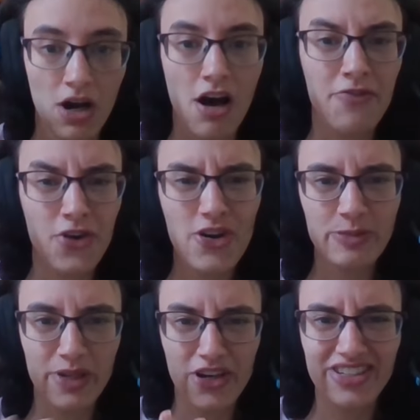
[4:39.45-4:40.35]
Of course,
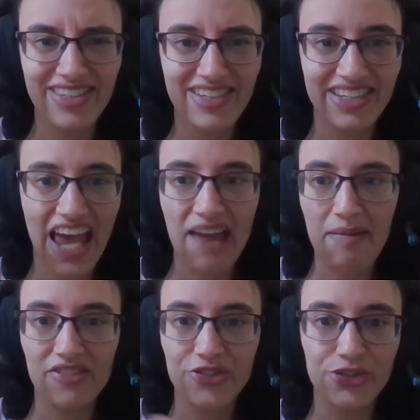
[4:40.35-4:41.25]
because this came
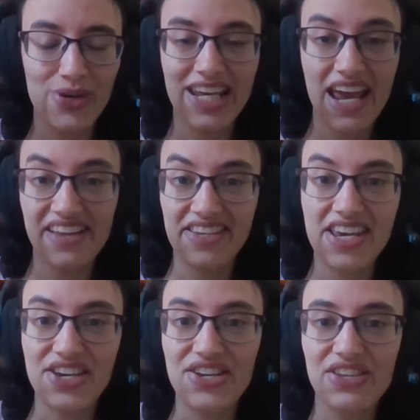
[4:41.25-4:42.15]
out in
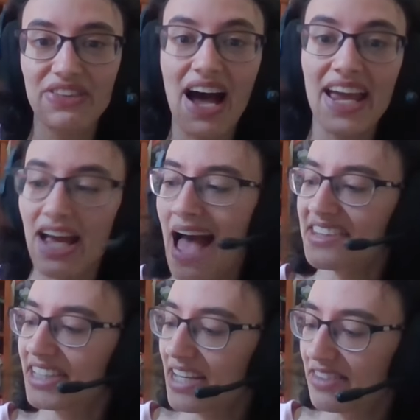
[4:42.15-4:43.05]
2018, I had
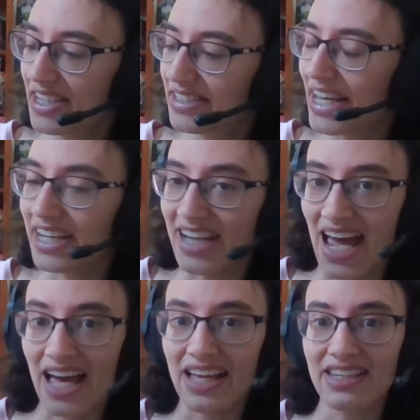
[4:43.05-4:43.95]
to get this
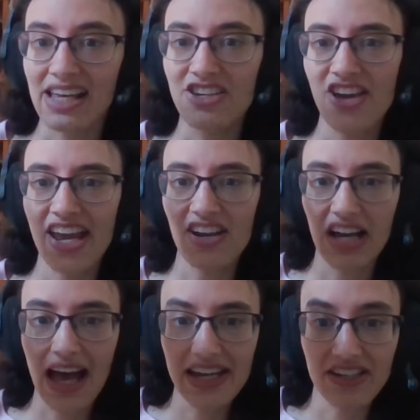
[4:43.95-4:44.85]
secondhand. And you can
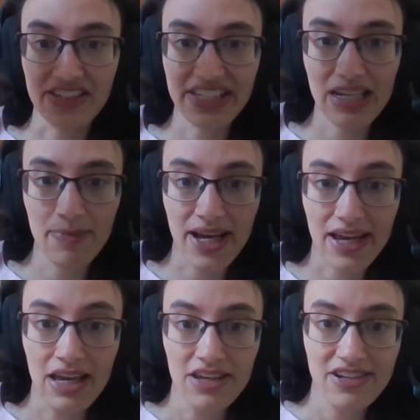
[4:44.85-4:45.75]
kind of see
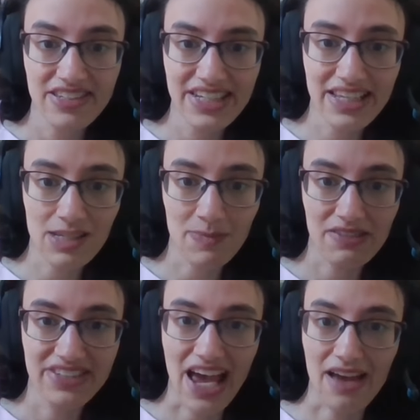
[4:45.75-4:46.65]
there's a bit
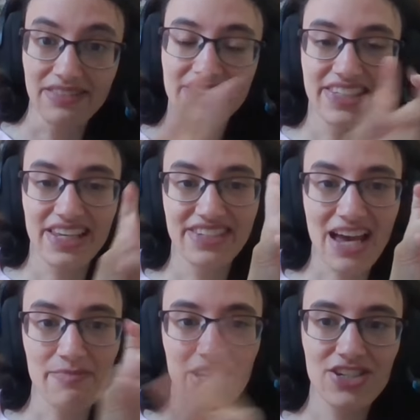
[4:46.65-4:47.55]
of
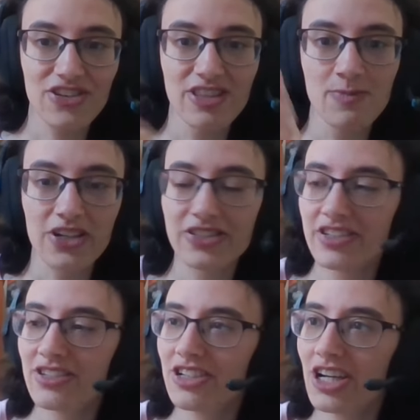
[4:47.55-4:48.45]
damage on the
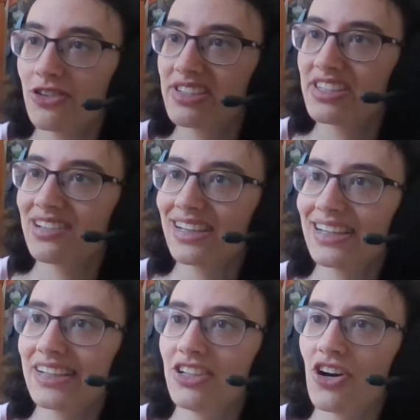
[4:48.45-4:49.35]
boxes. You know, this is
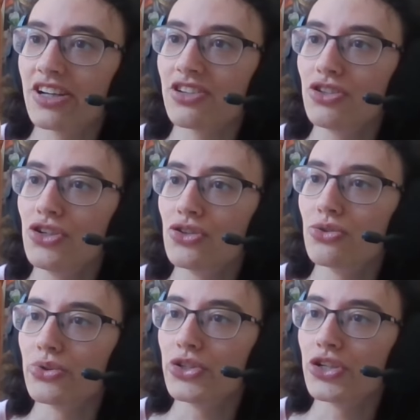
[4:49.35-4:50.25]
clearly not
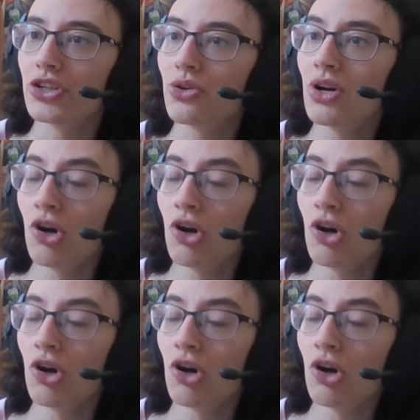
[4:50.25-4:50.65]
new.